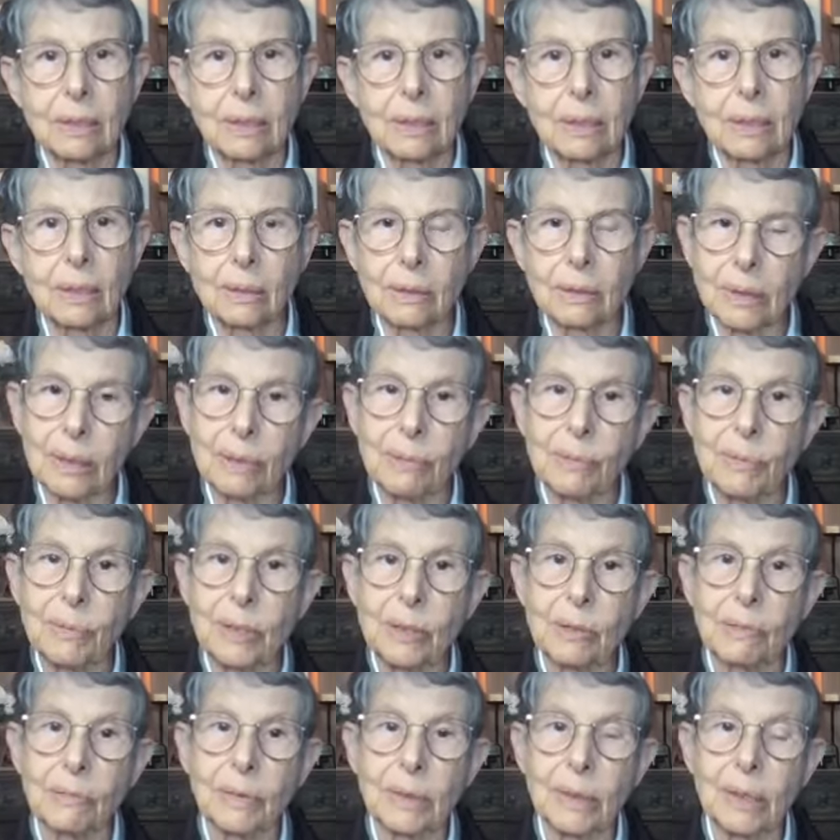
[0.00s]
Only we
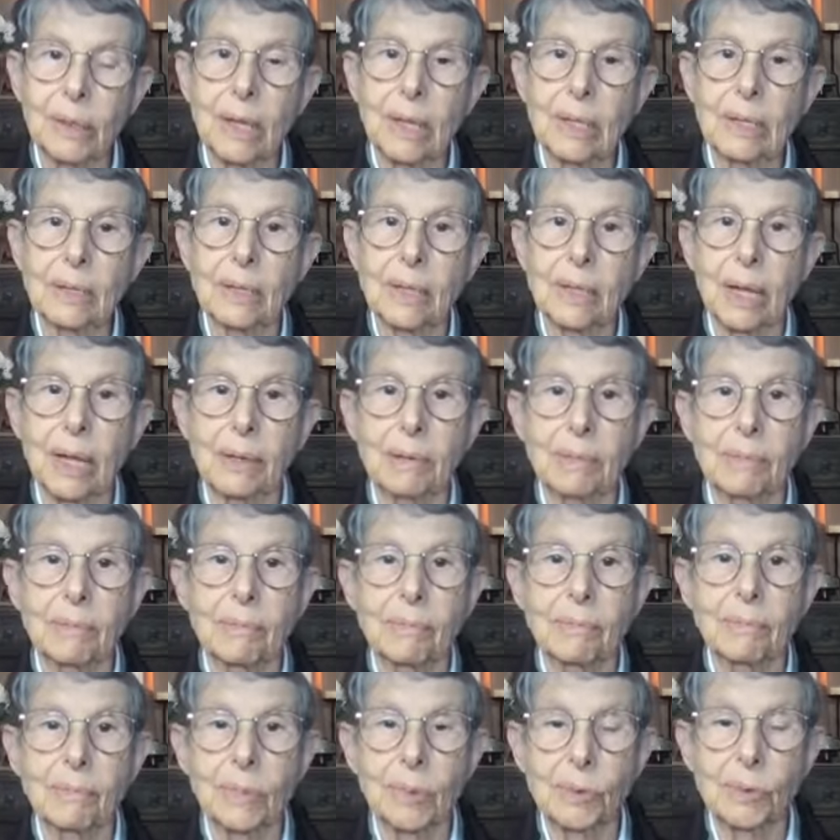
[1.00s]
don't realize that
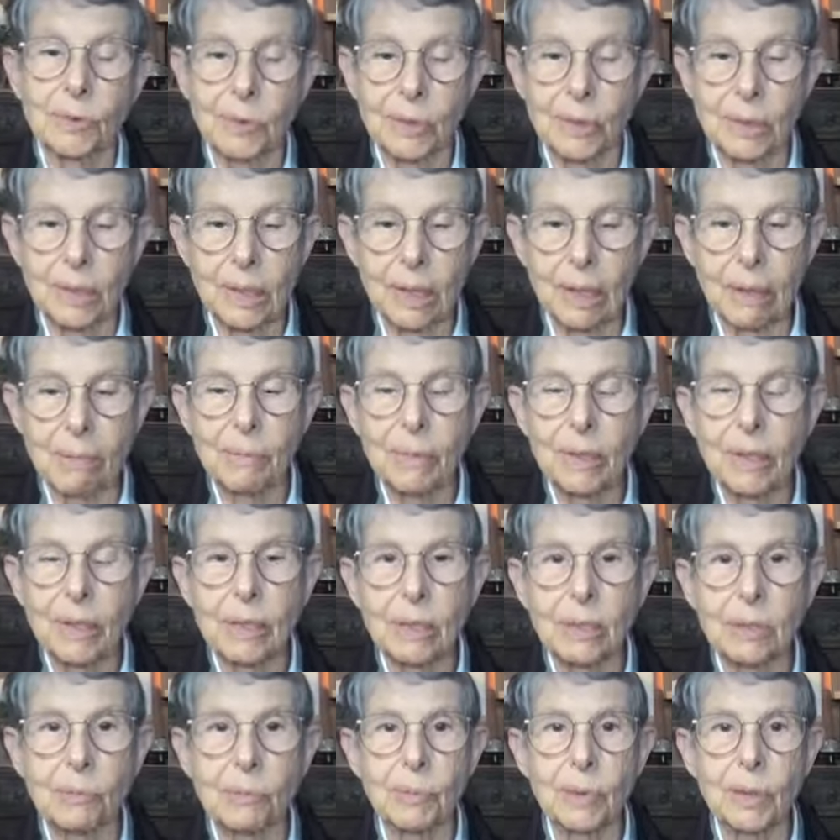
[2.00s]
most of the time,
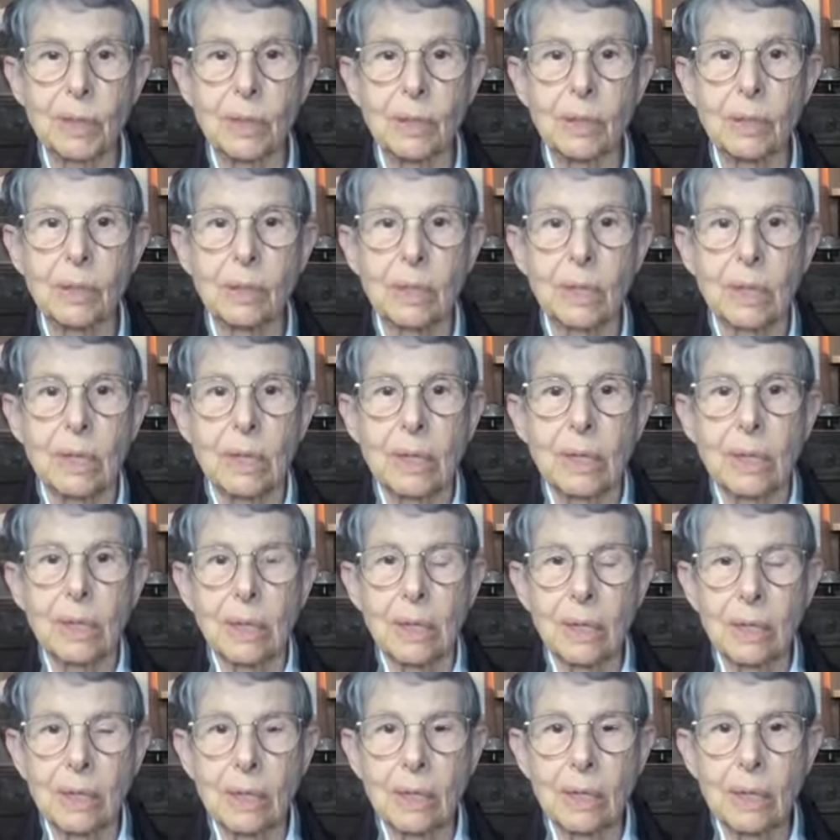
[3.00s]
because we are
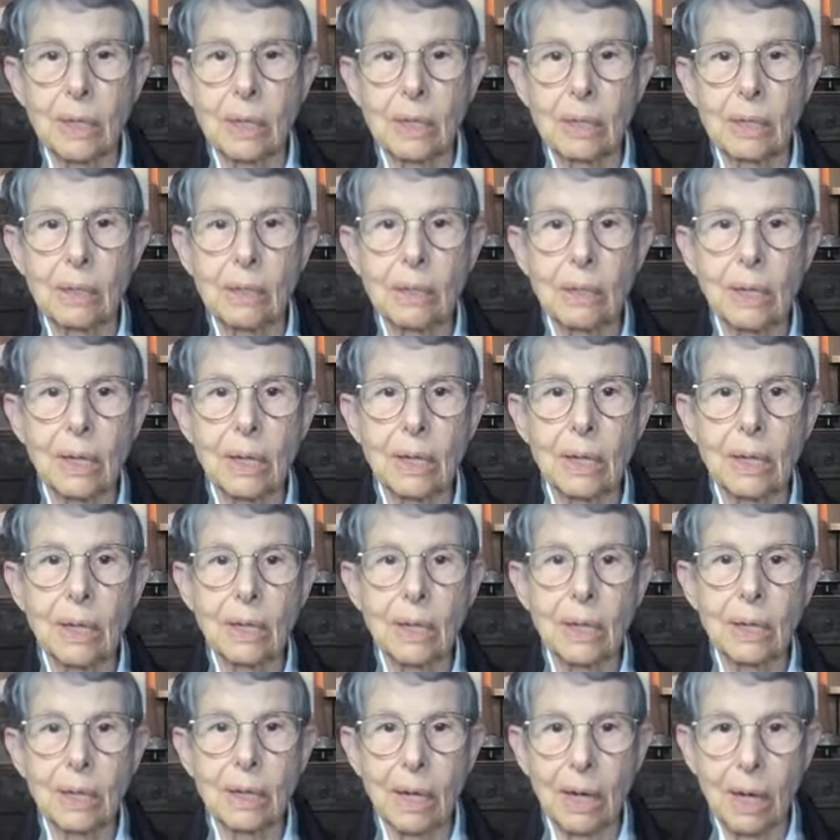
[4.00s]
in our
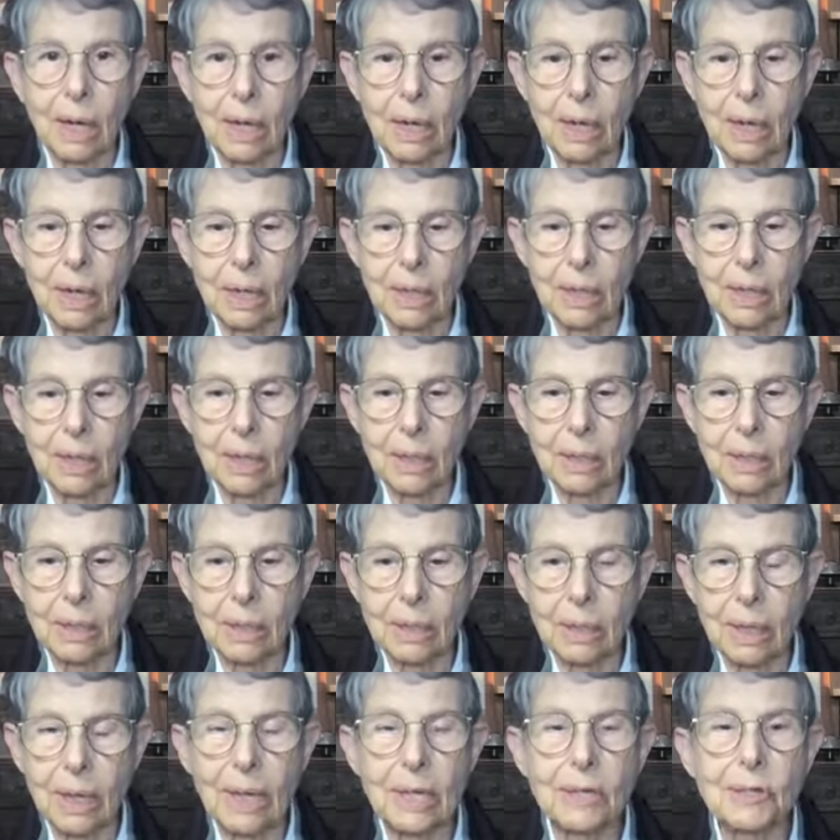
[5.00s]

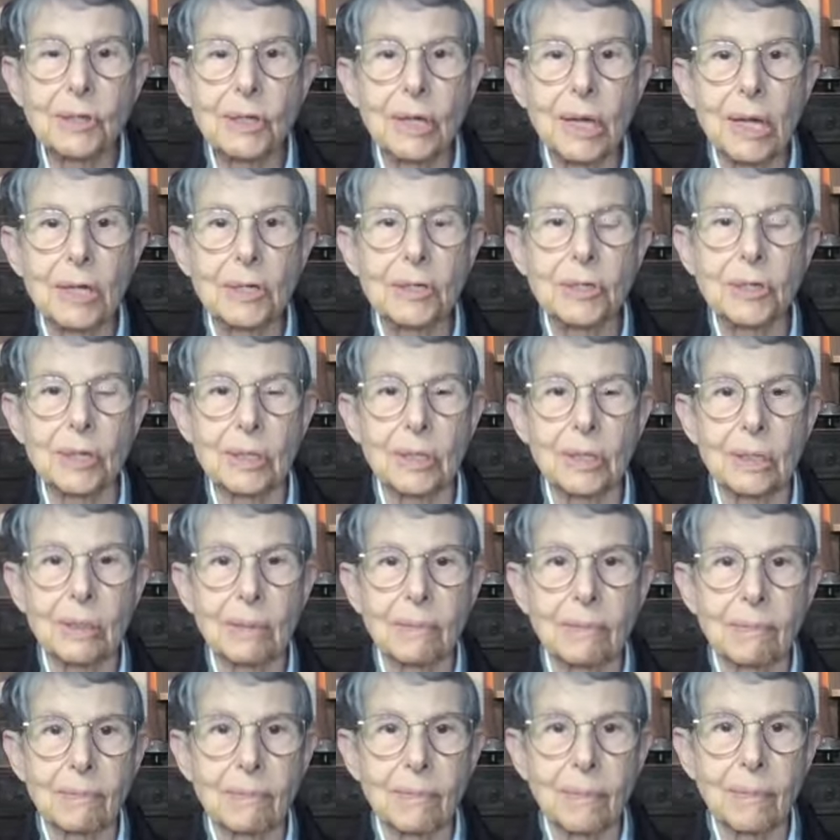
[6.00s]
education
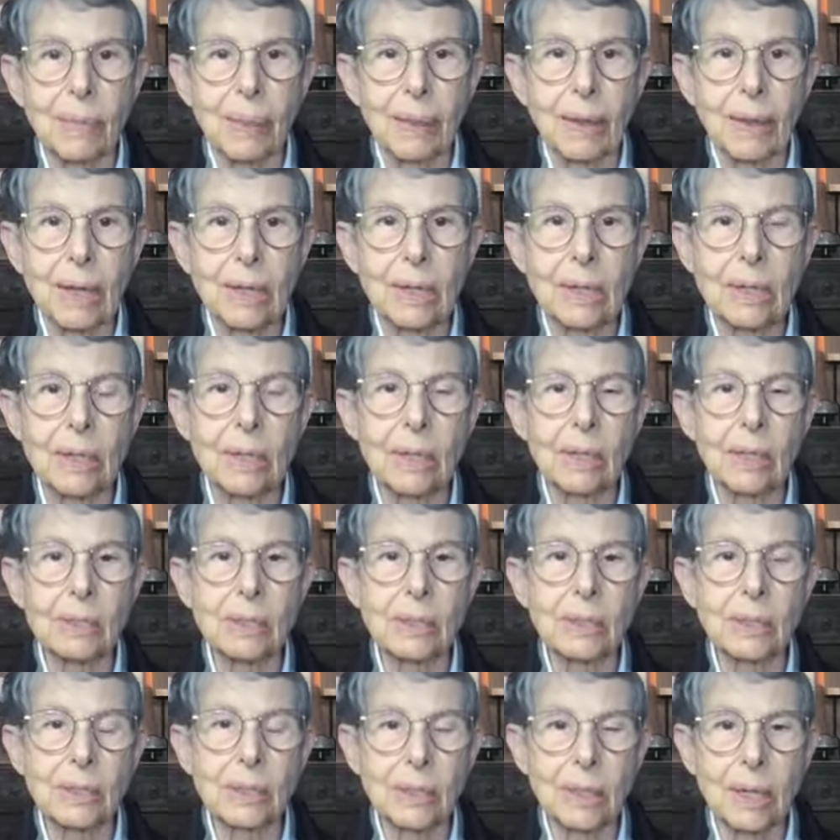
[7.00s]
and in our
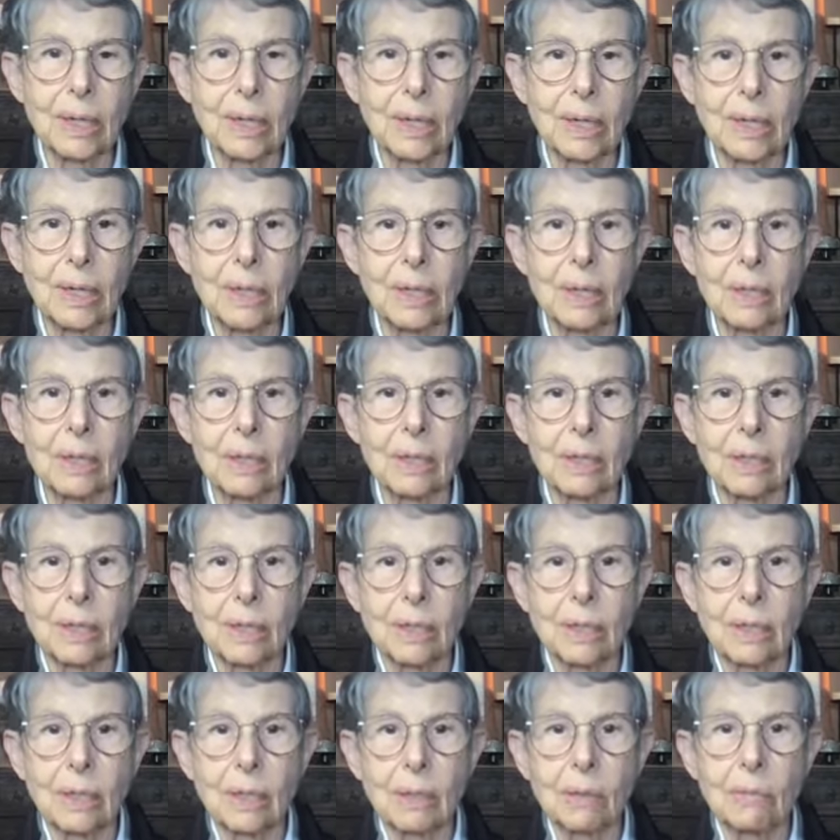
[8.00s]
society,
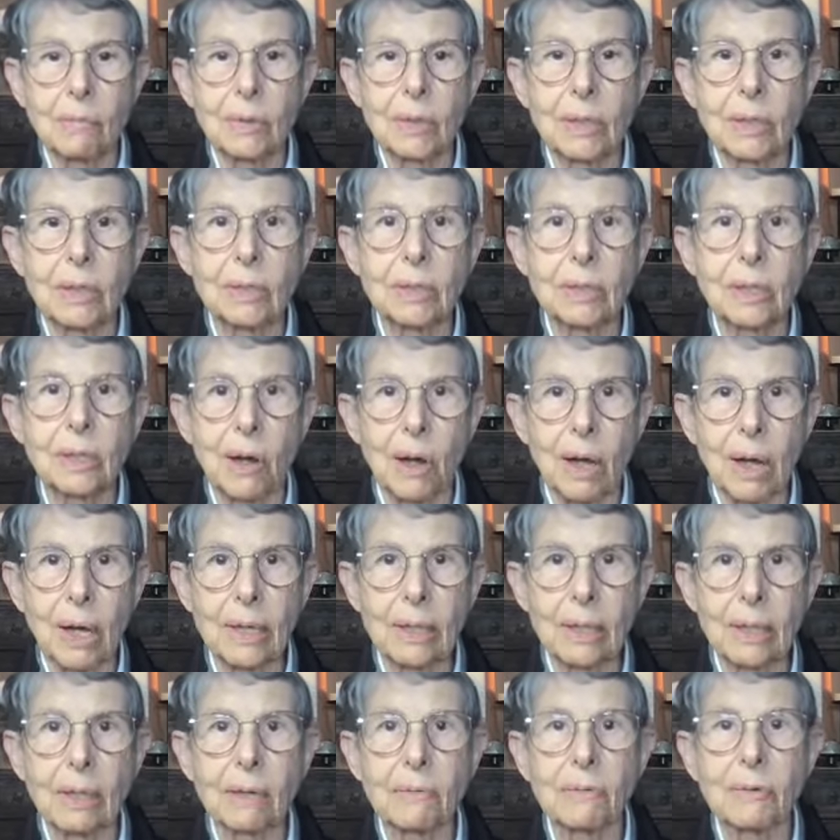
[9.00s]
we are
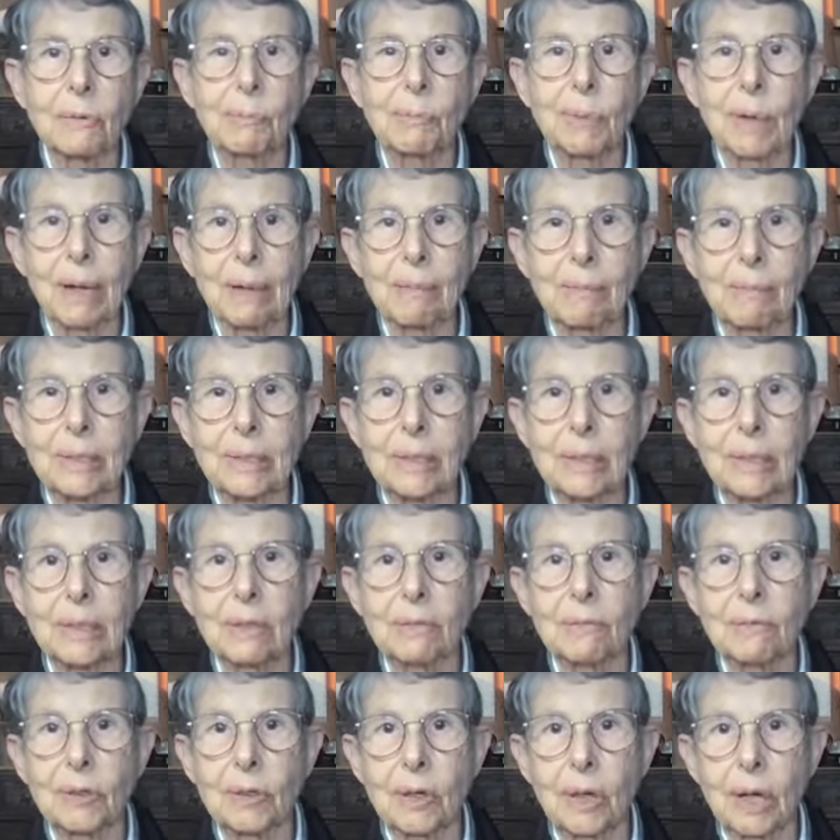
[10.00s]
taught of the primacy
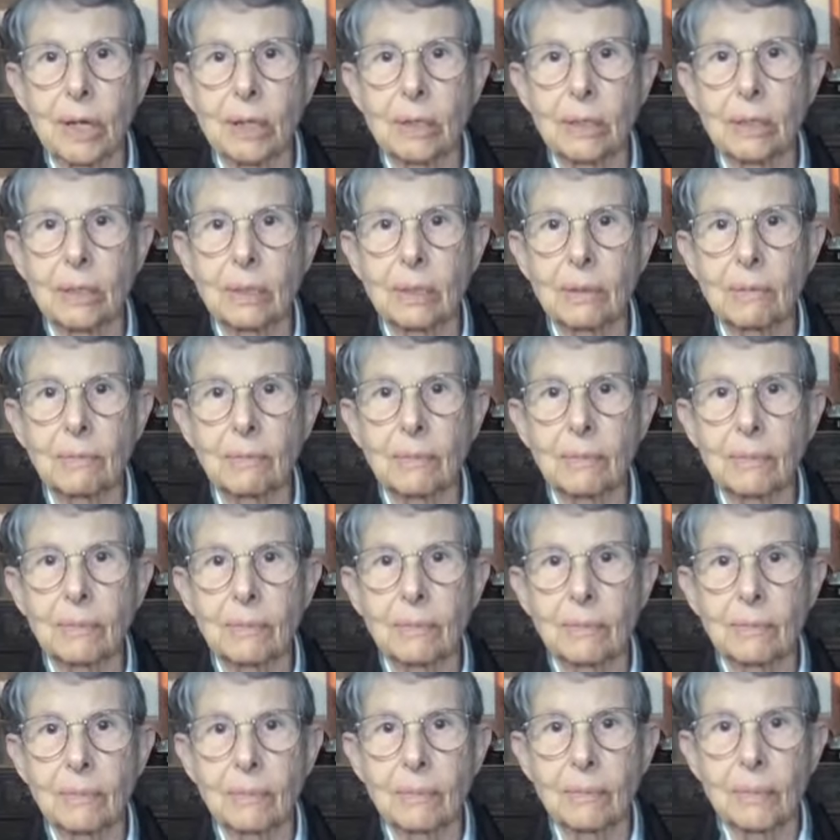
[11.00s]
of thought.
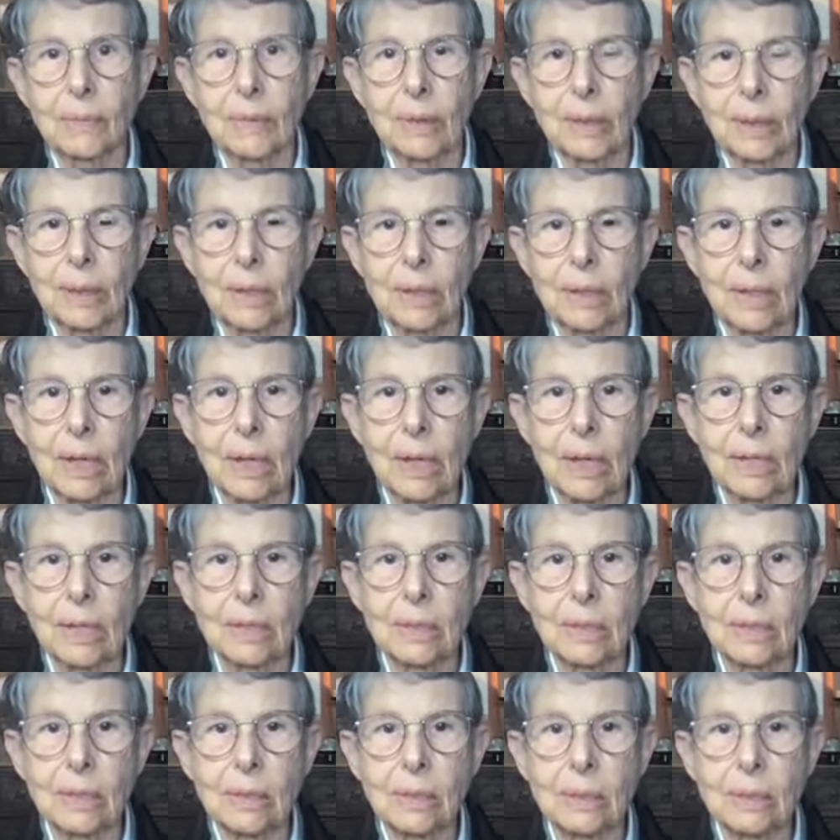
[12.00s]

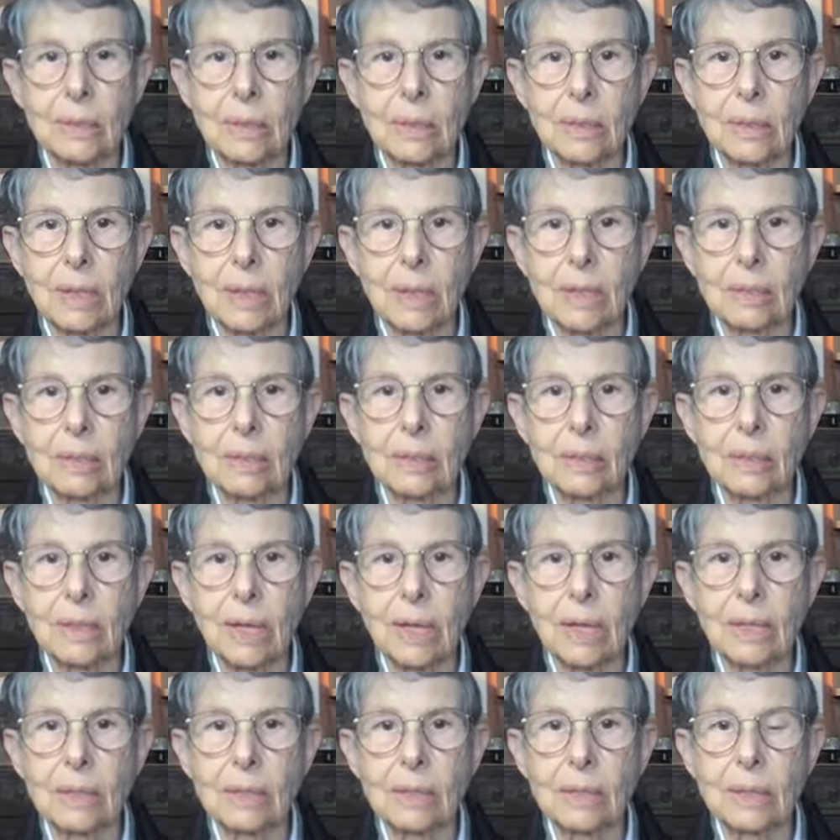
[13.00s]
And
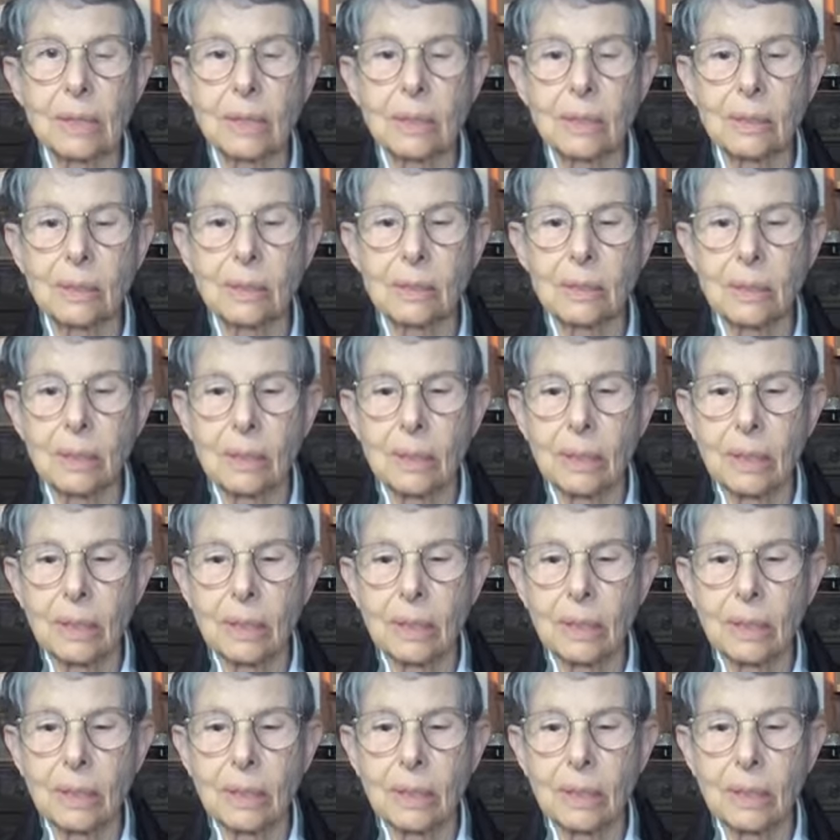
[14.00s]
that is